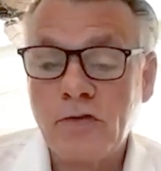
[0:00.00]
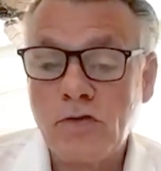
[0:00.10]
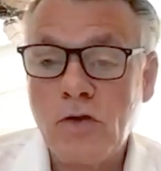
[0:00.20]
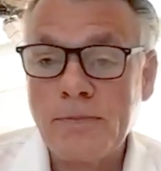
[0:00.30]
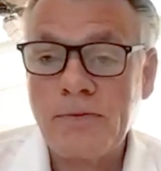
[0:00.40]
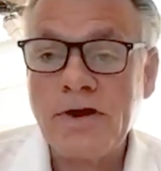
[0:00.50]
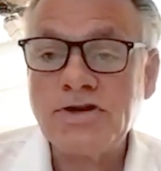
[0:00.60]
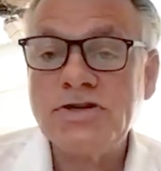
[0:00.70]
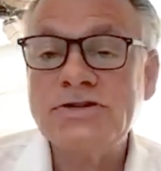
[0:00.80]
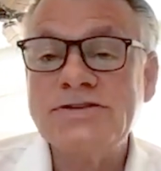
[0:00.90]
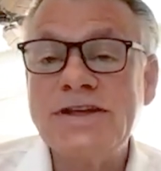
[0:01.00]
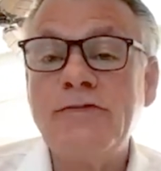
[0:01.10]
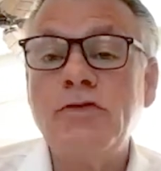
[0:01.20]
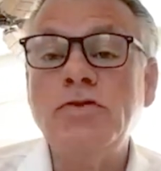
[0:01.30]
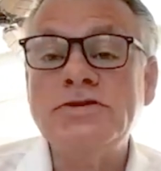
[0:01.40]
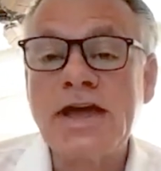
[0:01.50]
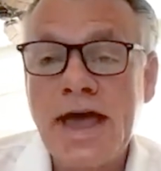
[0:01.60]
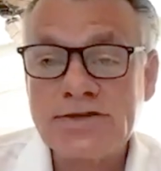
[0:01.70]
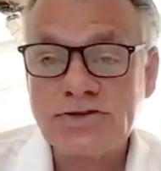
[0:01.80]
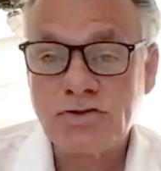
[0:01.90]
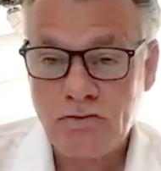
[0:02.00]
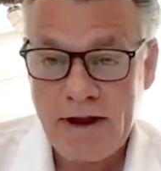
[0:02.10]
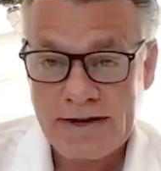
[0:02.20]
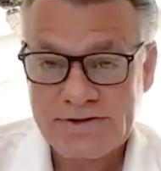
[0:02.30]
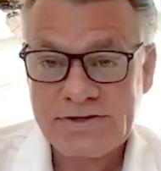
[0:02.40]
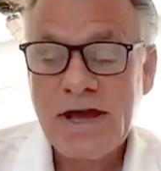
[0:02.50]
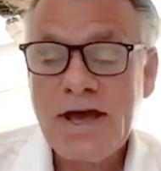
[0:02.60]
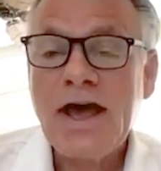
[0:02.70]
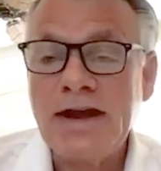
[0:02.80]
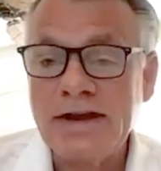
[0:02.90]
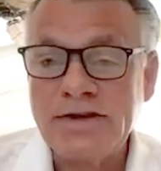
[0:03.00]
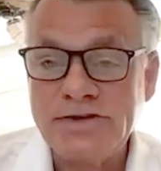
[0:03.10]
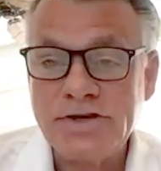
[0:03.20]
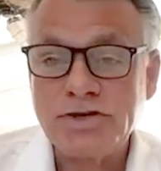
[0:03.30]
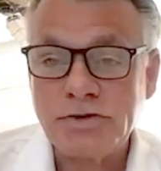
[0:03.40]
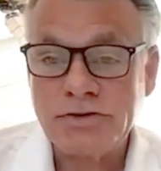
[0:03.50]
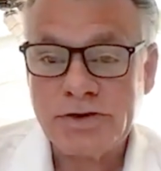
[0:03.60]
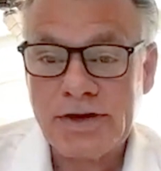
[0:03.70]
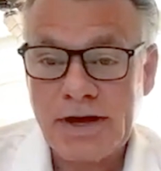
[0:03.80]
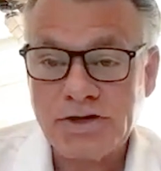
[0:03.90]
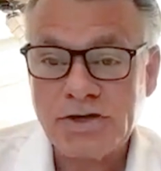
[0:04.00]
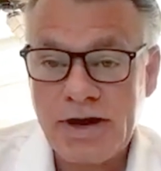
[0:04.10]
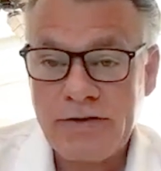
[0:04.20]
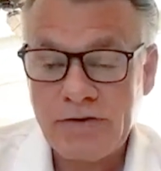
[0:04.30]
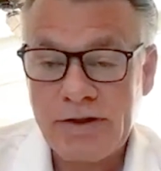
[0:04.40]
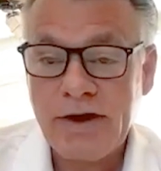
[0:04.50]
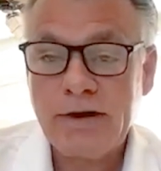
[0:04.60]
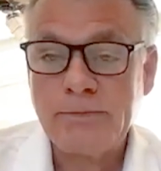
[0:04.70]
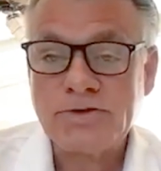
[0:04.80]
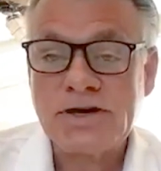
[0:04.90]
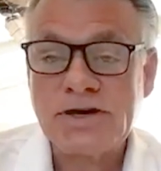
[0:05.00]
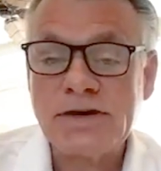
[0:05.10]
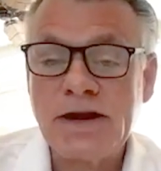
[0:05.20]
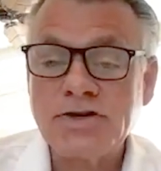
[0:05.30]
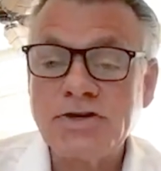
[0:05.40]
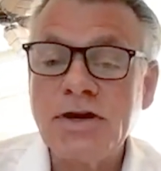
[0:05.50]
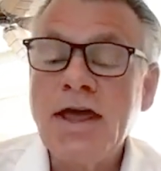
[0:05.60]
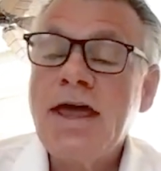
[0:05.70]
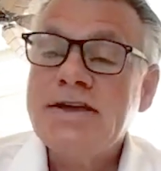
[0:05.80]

for corporations because they have no tax credits and an additional deduction after the 100% deduction.